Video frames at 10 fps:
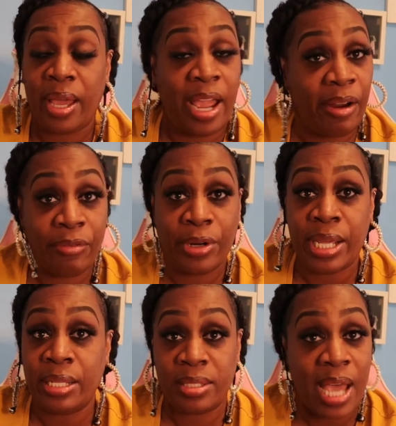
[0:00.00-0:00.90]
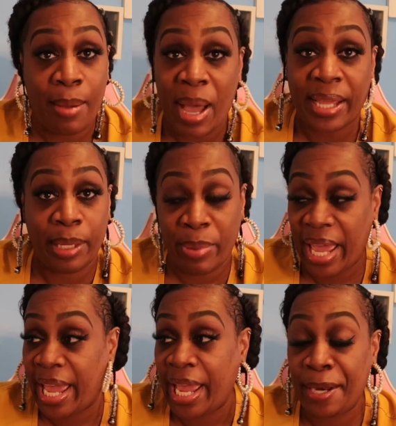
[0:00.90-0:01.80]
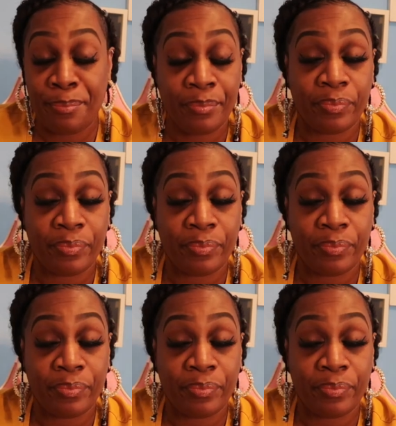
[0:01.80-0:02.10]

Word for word: Every time I get paid